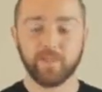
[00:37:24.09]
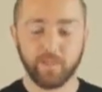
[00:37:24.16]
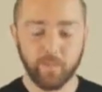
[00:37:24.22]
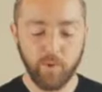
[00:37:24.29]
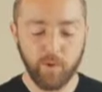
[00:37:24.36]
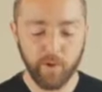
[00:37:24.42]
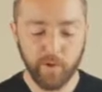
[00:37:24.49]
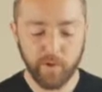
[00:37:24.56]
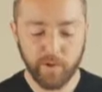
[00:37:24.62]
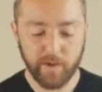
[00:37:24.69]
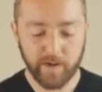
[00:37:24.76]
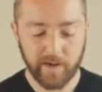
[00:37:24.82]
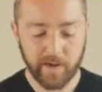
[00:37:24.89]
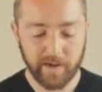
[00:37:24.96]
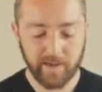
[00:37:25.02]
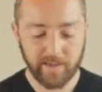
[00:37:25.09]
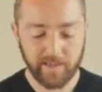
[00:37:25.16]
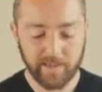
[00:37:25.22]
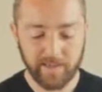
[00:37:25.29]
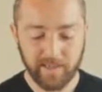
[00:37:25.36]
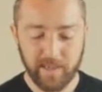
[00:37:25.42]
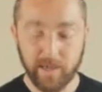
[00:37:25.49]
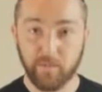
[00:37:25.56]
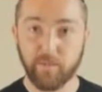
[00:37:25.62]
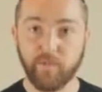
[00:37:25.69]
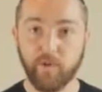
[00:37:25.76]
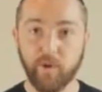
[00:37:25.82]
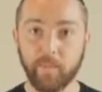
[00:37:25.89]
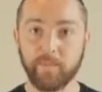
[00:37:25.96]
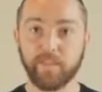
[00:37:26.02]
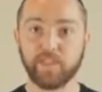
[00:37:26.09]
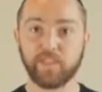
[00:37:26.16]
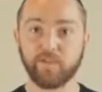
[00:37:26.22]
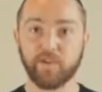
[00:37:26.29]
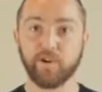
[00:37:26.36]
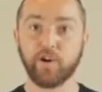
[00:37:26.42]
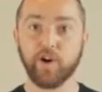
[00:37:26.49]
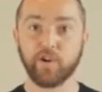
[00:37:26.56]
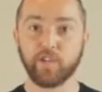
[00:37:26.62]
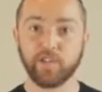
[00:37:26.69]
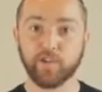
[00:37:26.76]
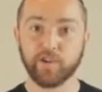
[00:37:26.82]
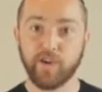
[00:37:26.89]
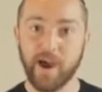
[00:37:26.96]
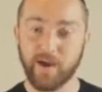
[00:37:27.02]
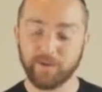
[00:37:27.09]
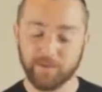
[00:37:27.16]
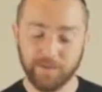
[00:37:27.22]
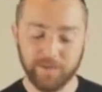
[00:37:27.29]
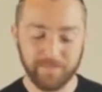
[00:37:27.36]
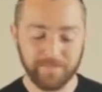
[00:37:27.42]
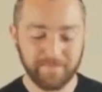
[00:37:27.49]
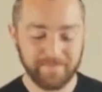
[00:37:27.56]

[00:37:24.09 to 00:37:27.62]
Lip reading: the more you can perform this for larger crowds.